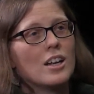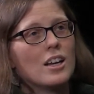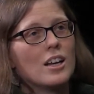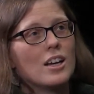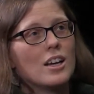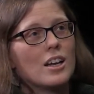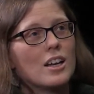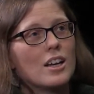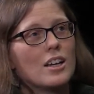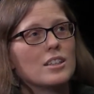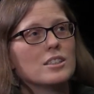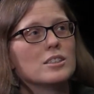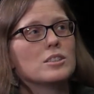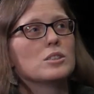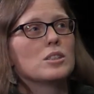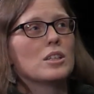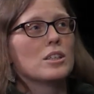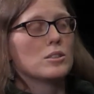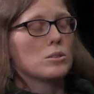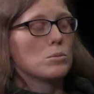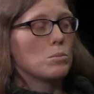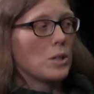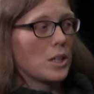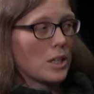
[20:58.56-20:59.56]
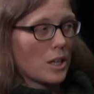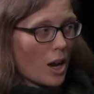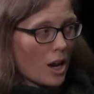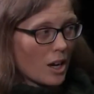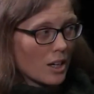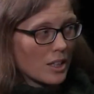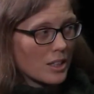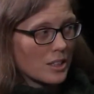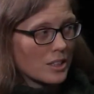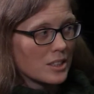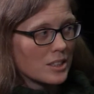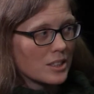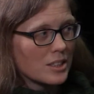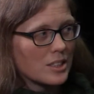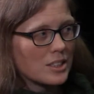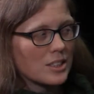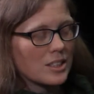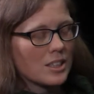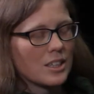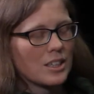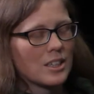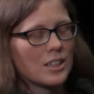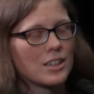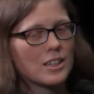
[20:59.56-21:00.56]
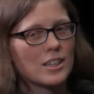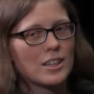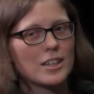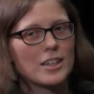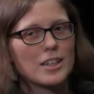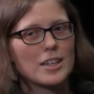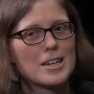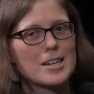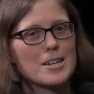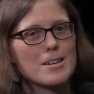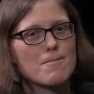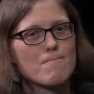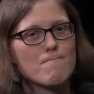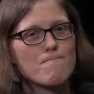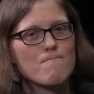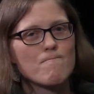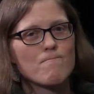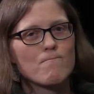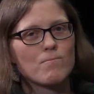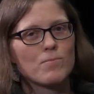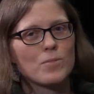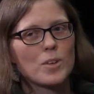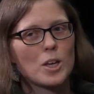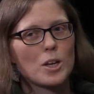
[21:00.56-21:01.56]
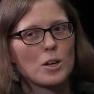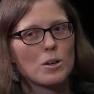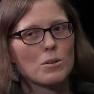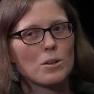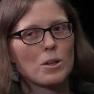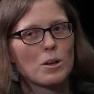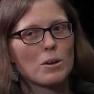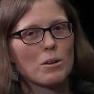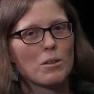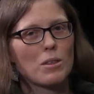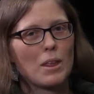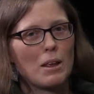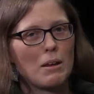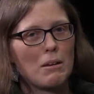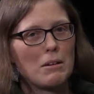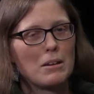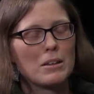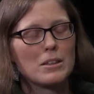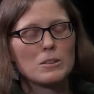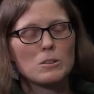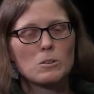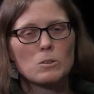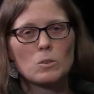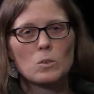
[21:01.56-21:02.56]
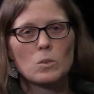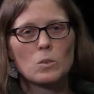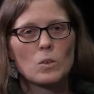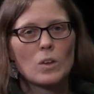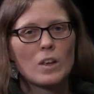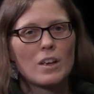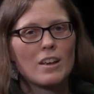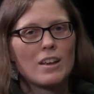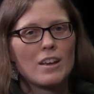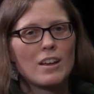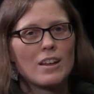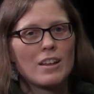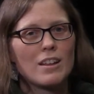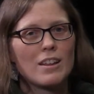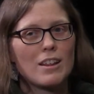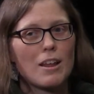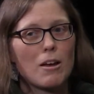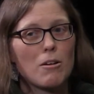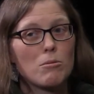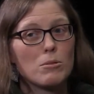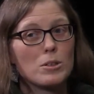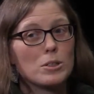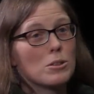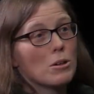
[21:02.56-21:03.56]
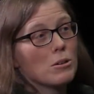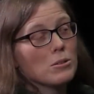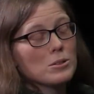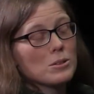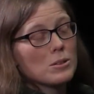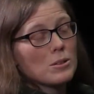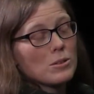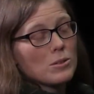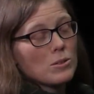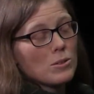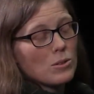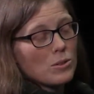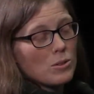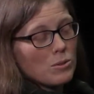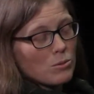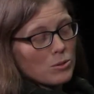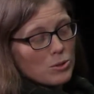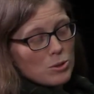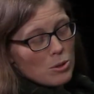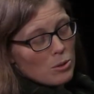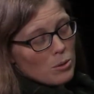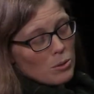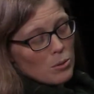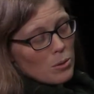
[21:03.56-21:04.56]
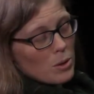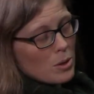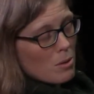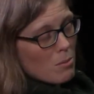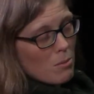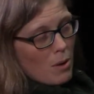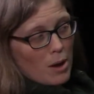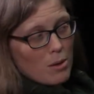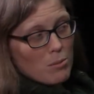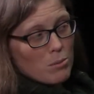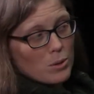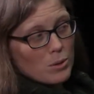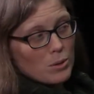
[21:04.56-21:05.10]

is is being honest. Um, you know, there are things that we don't do in the Bible,